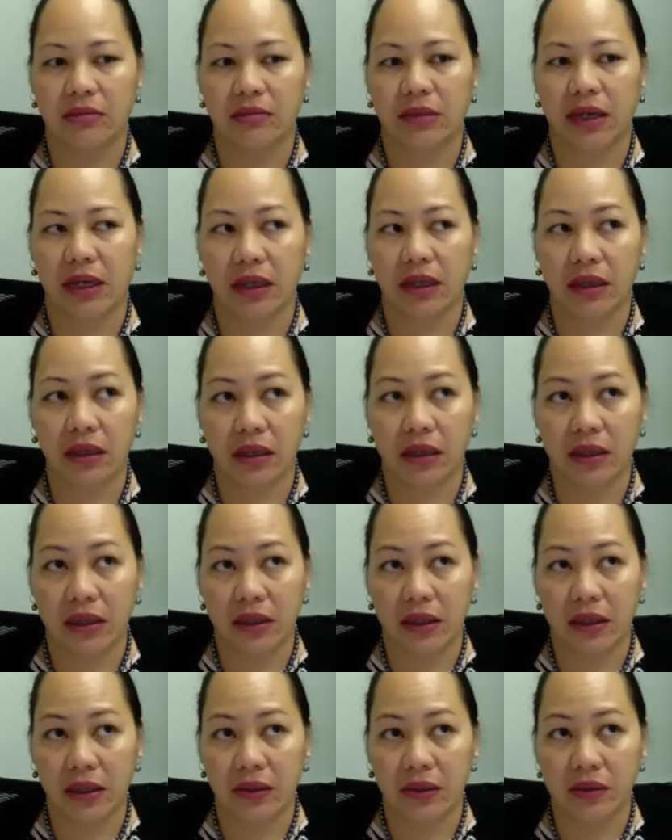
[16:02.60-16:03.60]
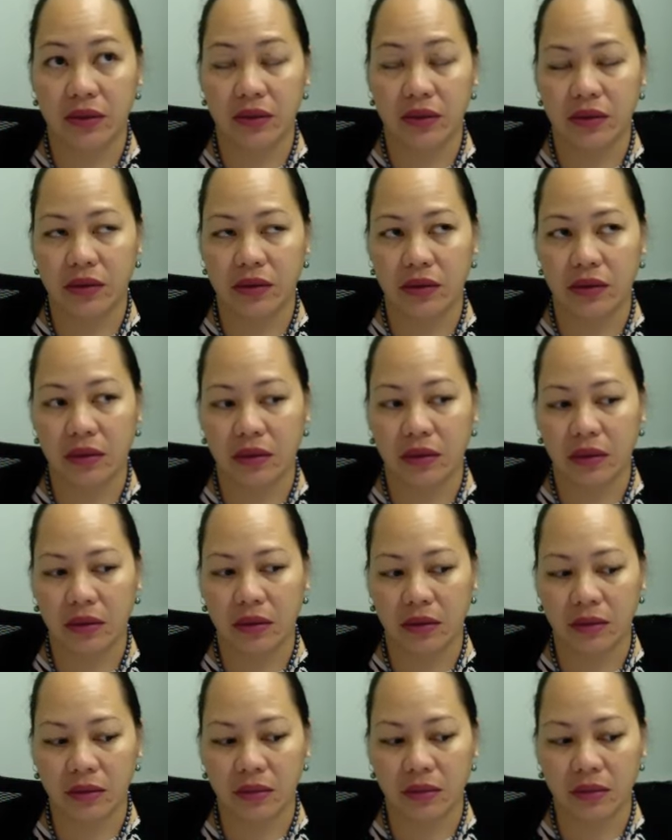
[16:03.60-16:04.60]
my, I guess,
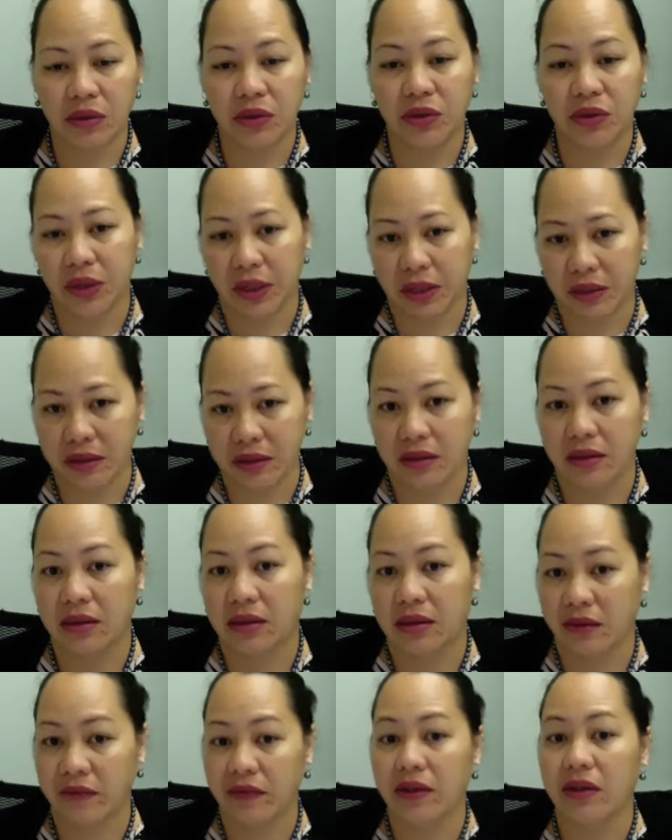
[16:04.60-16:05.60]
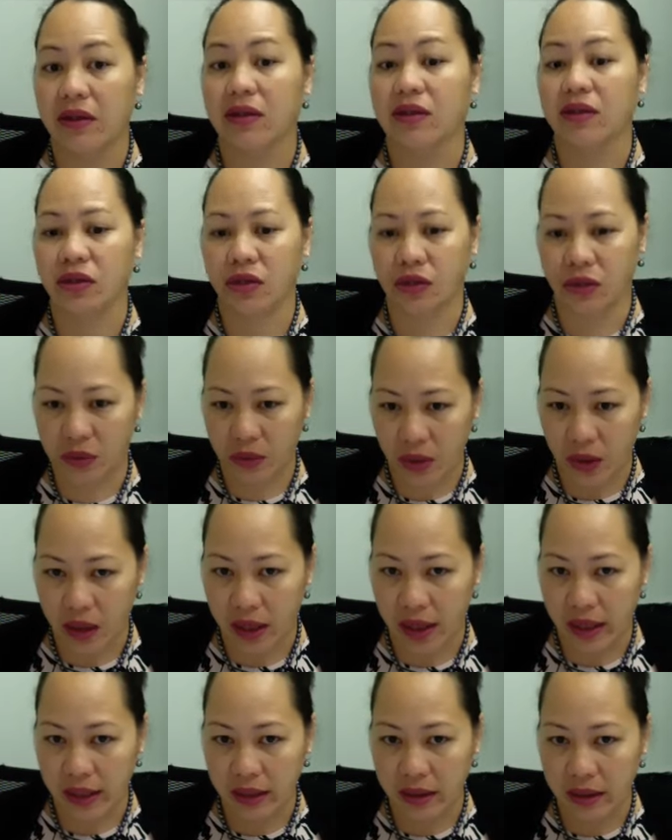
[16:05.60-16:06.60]
stress and stuff, is to
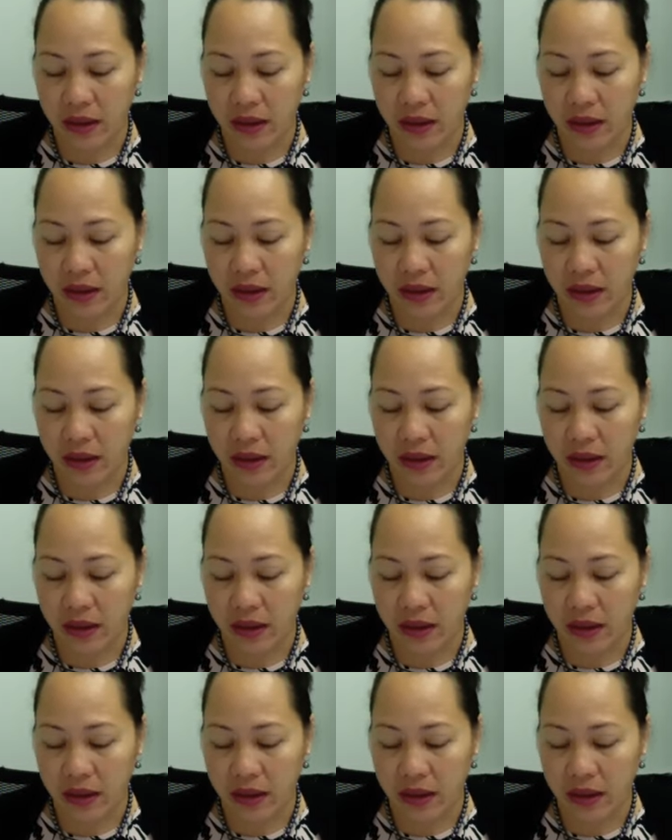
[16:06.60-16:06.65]
cry.